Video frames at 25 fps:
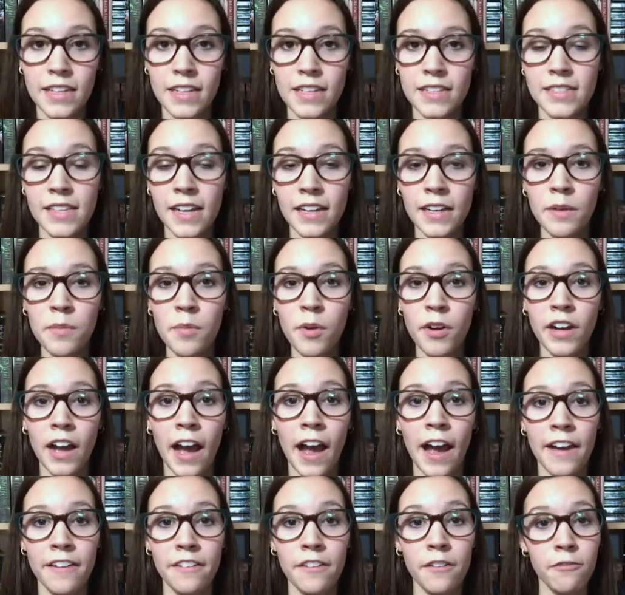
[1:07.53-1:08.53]
The second book
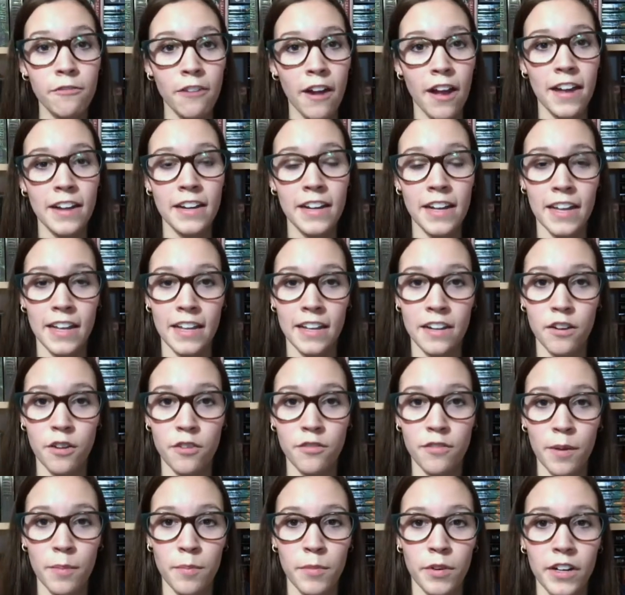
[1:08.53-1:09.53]
I read in
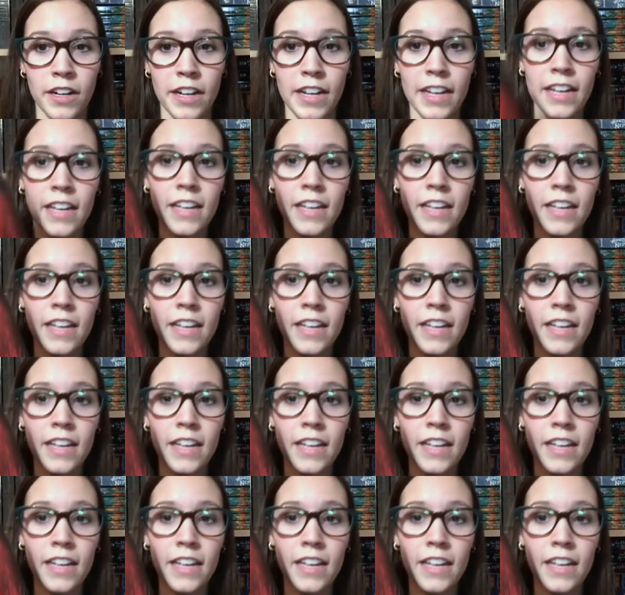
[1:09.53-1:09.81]
November